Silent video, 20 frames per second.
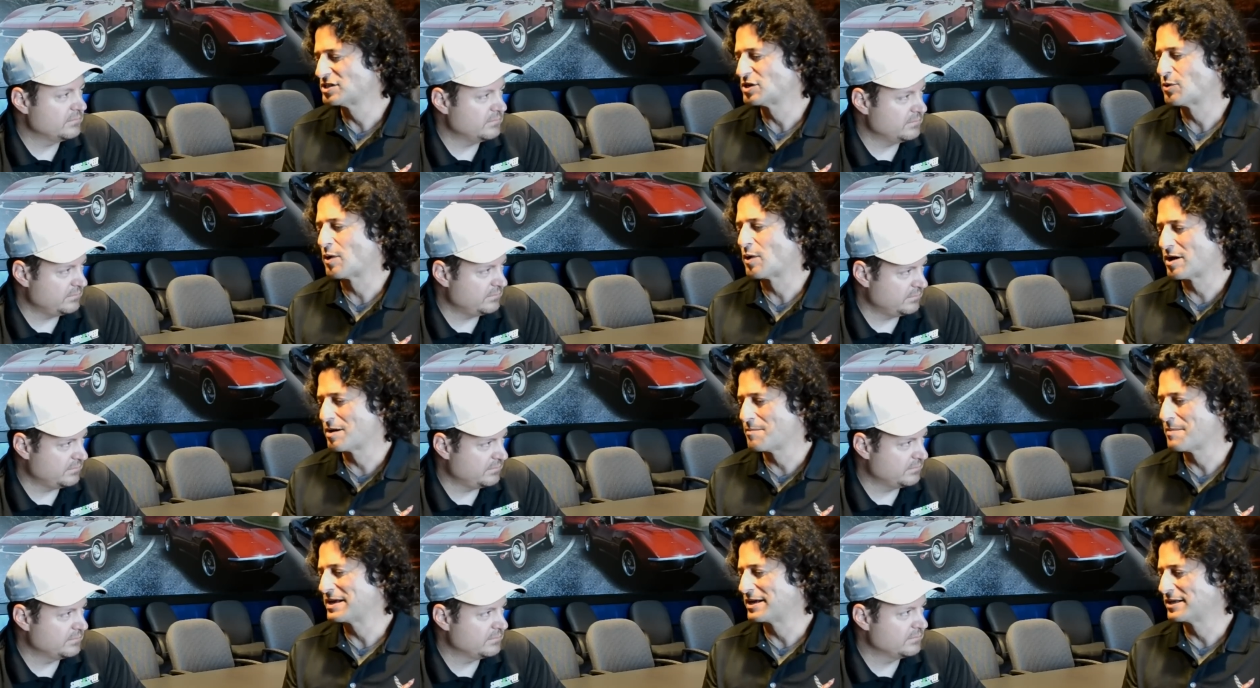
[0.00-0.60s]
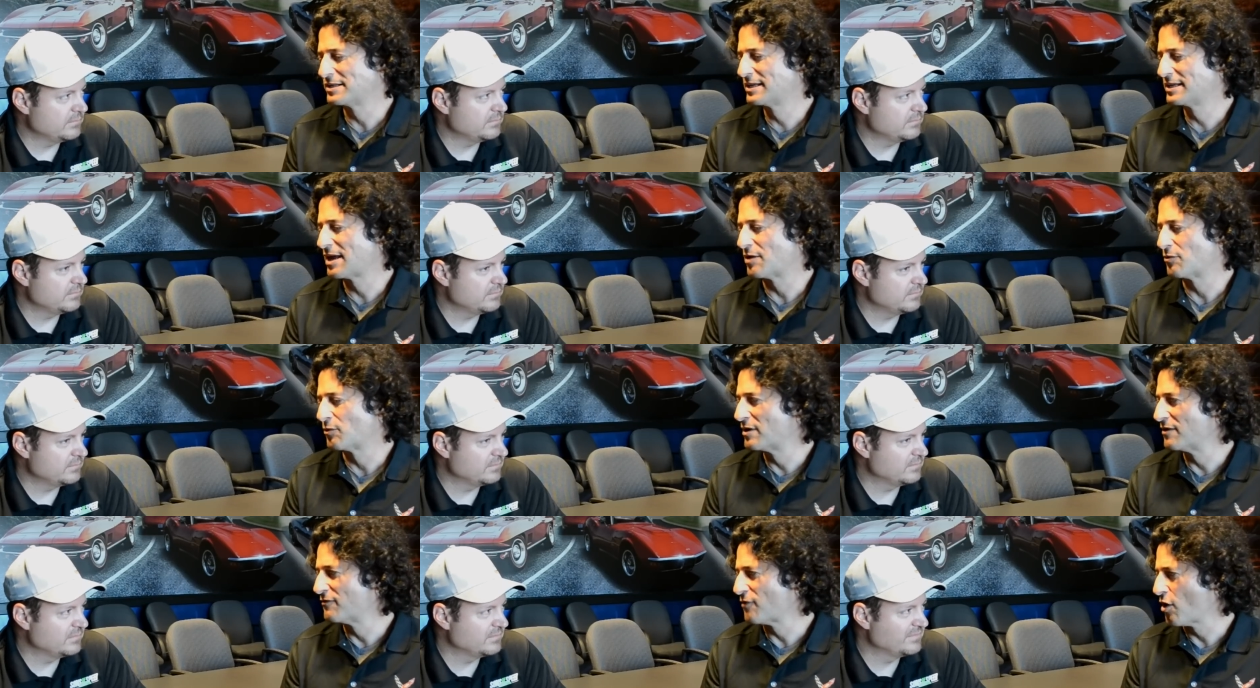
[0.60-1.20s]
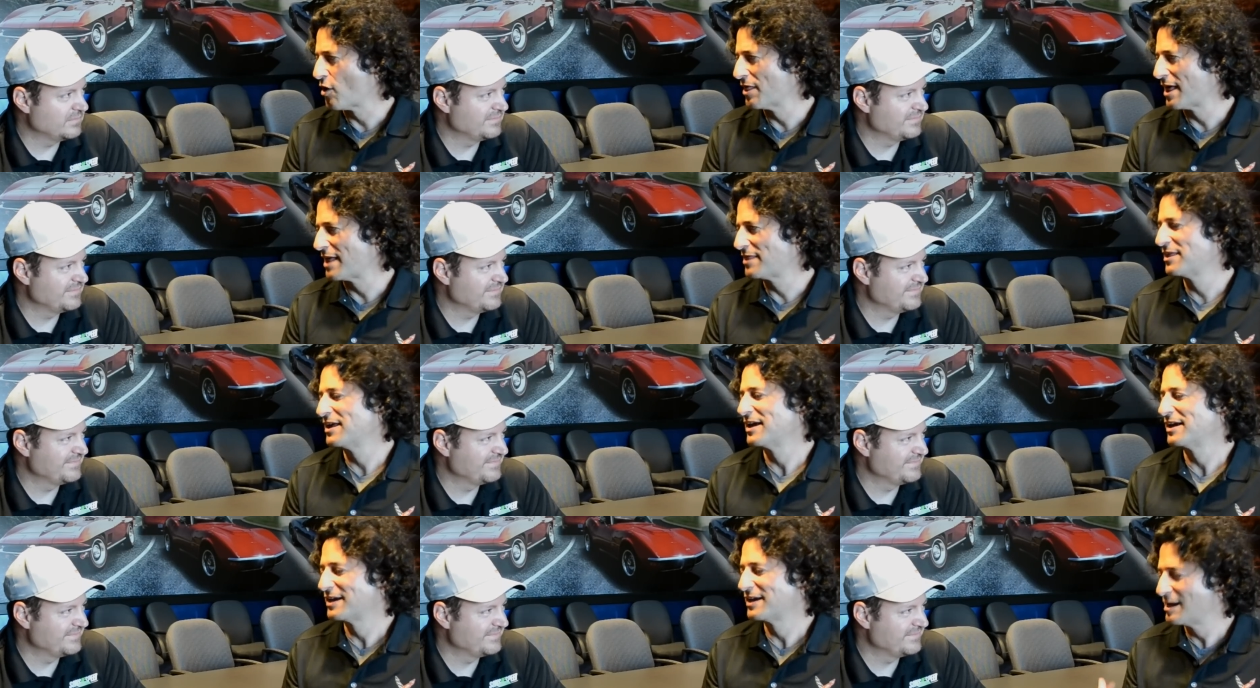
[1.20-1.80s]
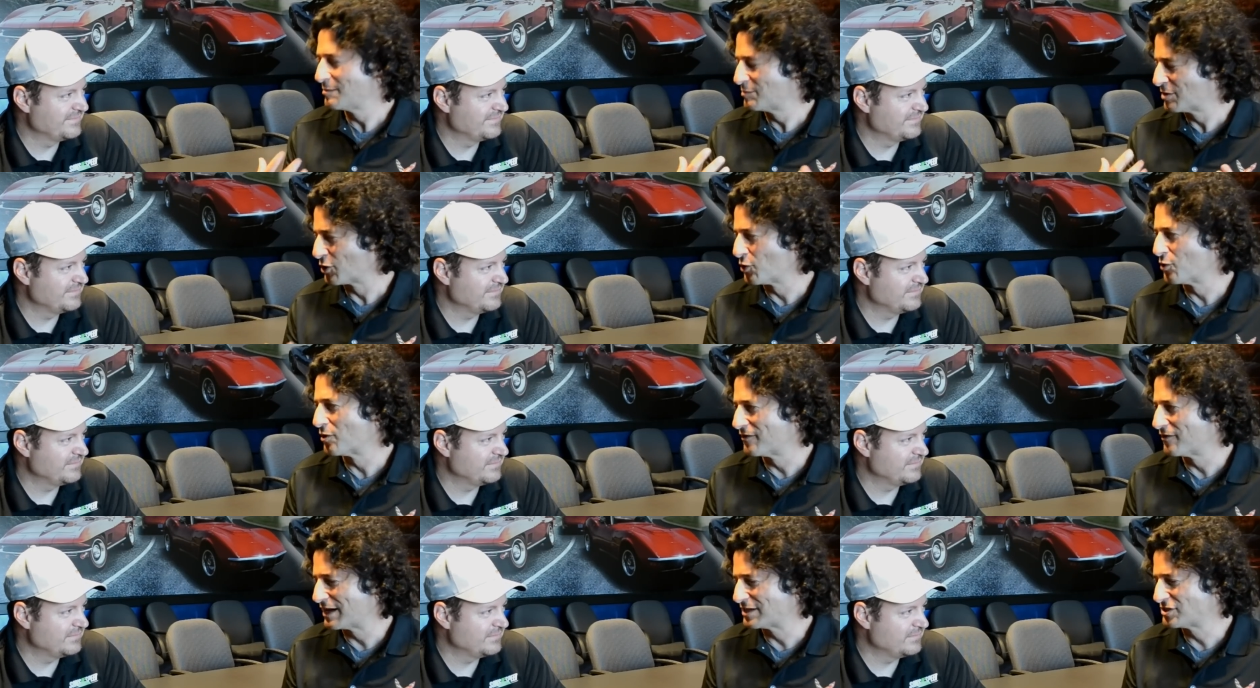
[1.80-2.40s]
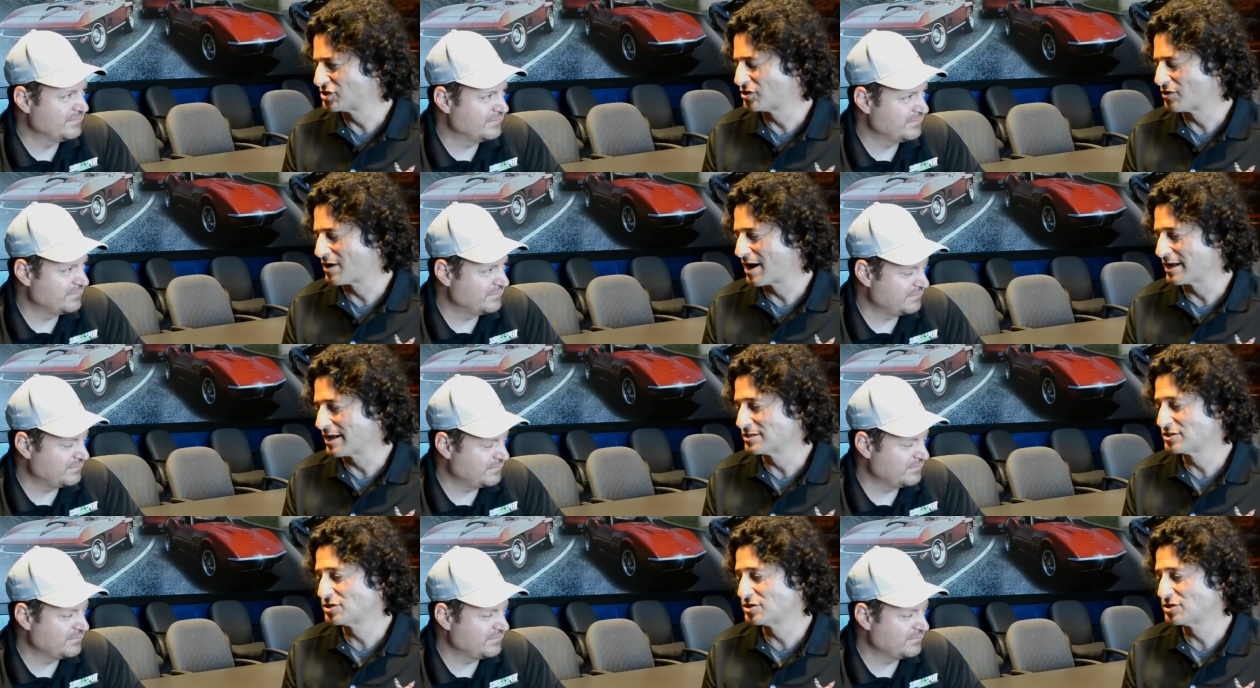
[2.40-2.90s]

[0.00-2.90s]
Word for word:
Speaker 1: and wanted to get rid of all that thing, keep the Corvette strength.